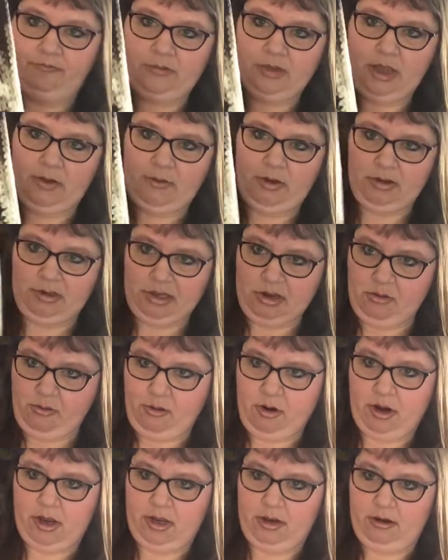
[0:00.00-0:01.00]
I'm also
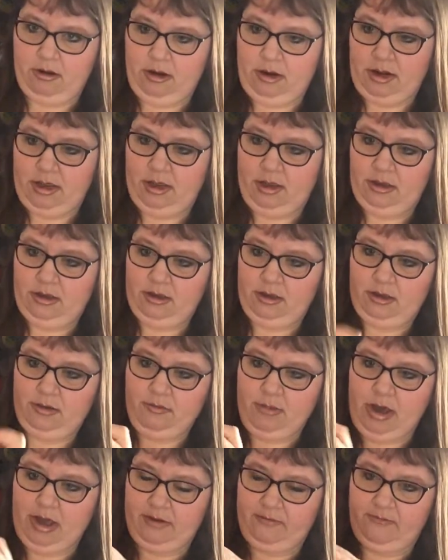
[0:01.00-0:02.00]
working on a
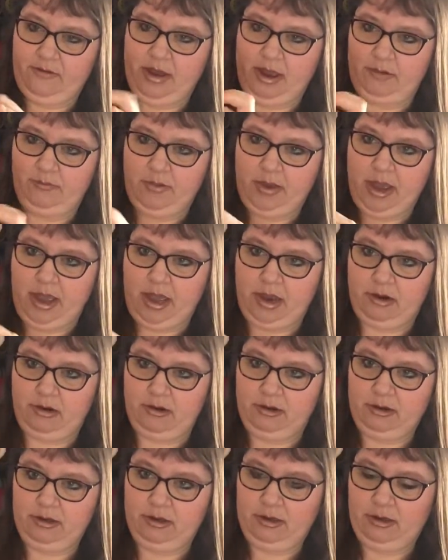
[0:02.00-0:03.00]
modified
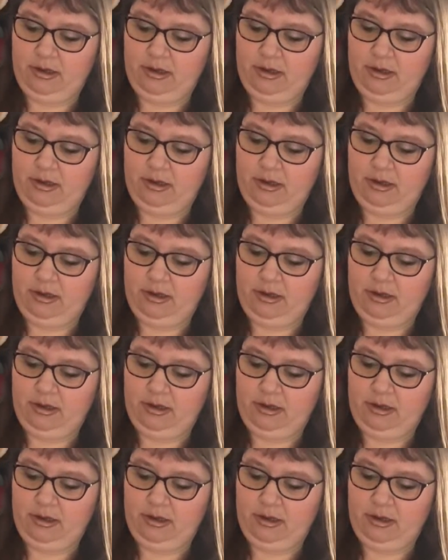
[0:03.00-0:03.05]
pattern